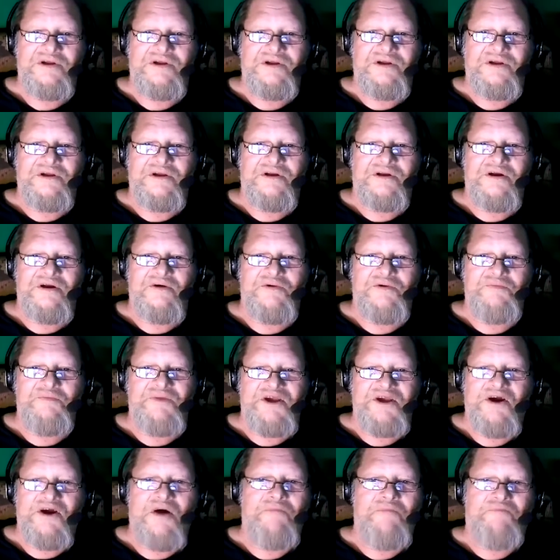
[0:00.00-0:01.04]
and
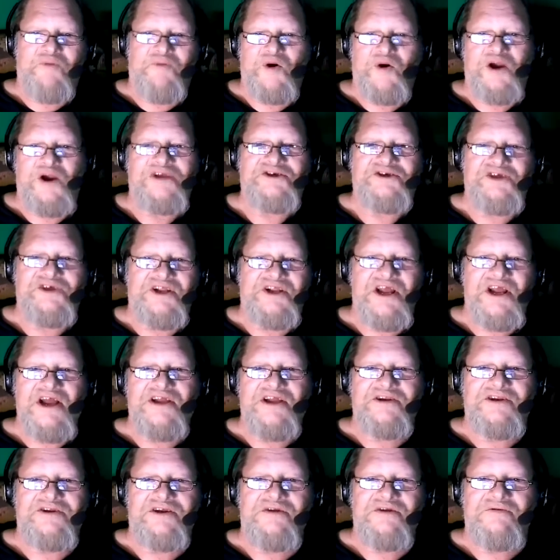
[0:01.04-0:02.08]
become
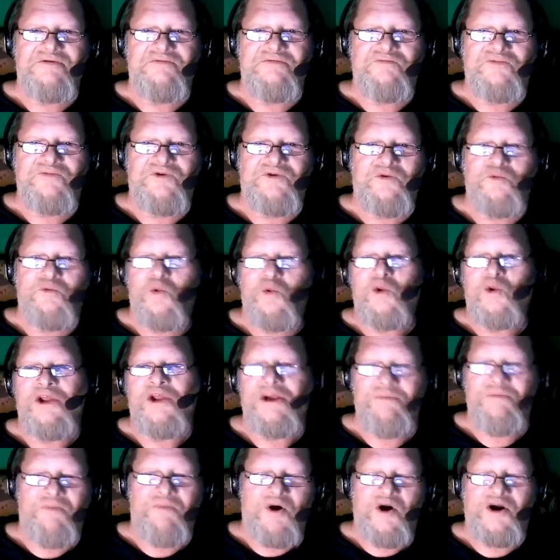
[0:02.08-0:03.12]
president and the
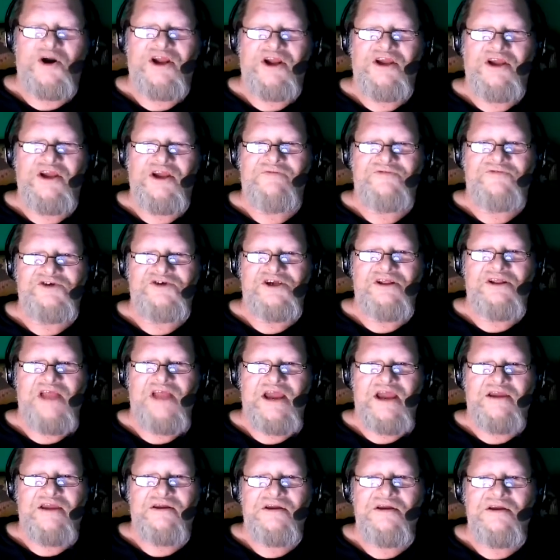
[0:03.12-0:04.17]
ruling party of
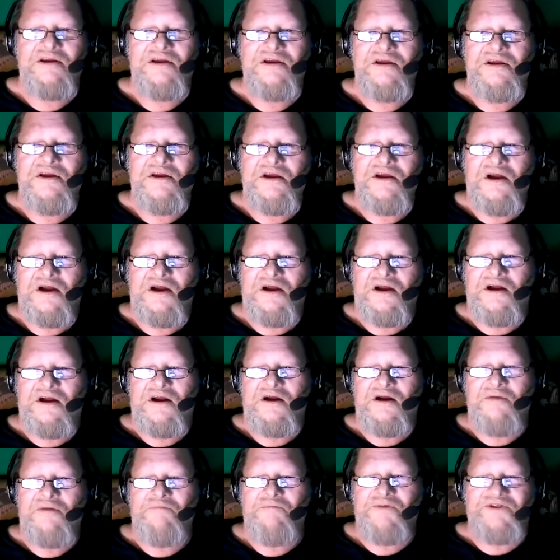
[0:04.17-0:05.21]
Chile.
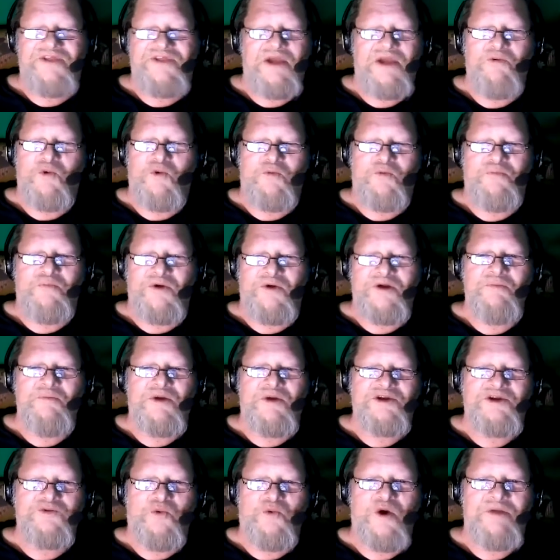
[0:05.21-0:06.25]
But they were pretty
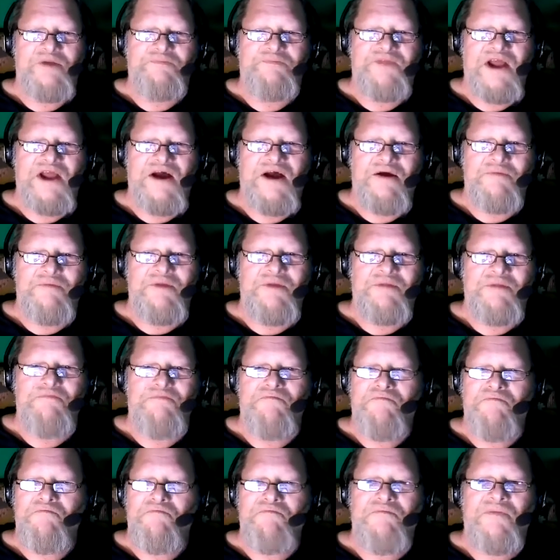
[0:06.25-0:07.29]
much wiped out. I
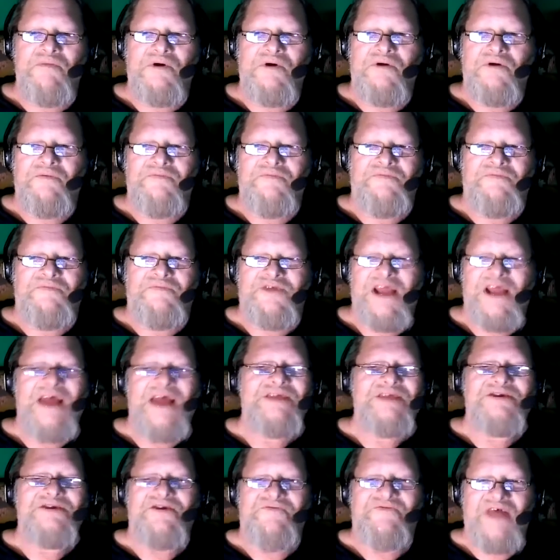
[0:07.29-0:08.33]
mean,
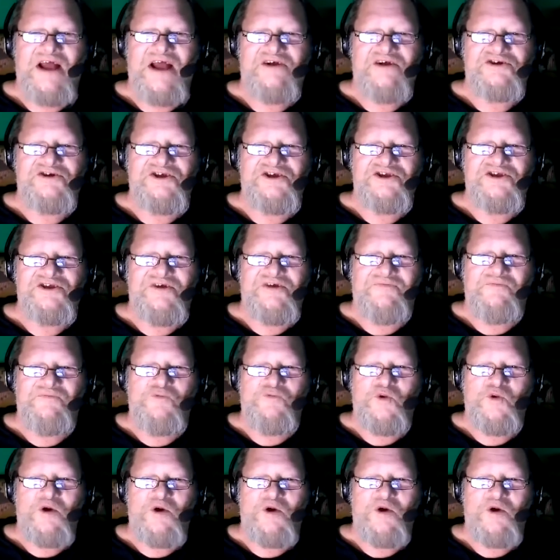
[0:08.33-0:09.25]
tens of thousands of them were